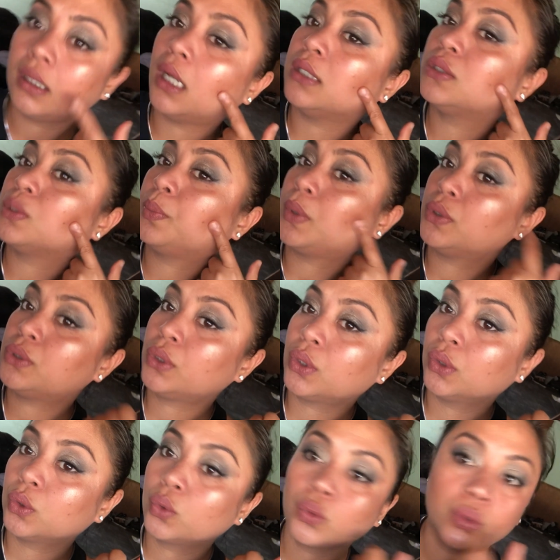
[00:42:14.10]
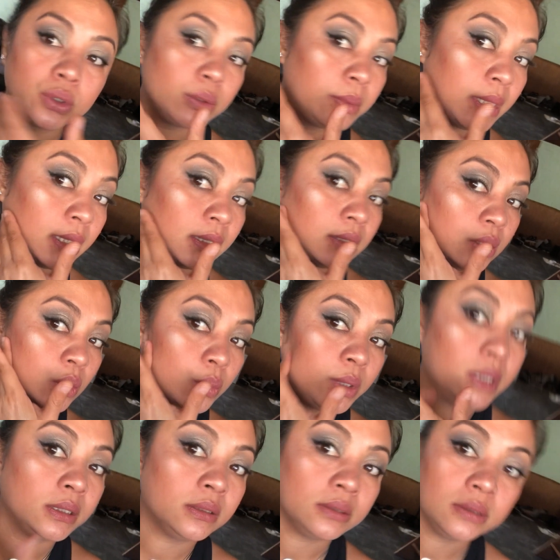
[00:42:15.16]
I supposed to contour, but you know
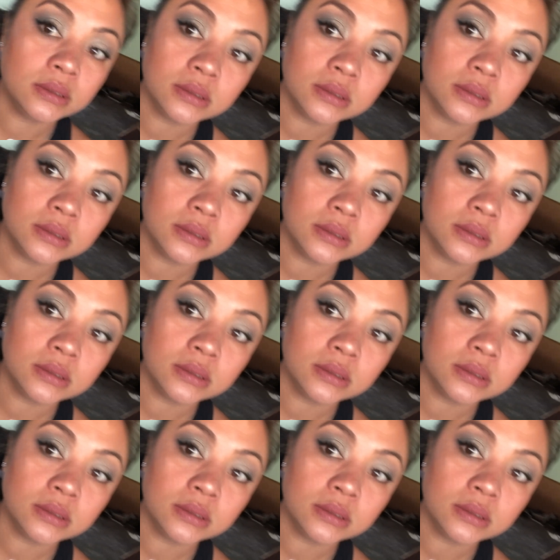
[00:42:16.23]
what?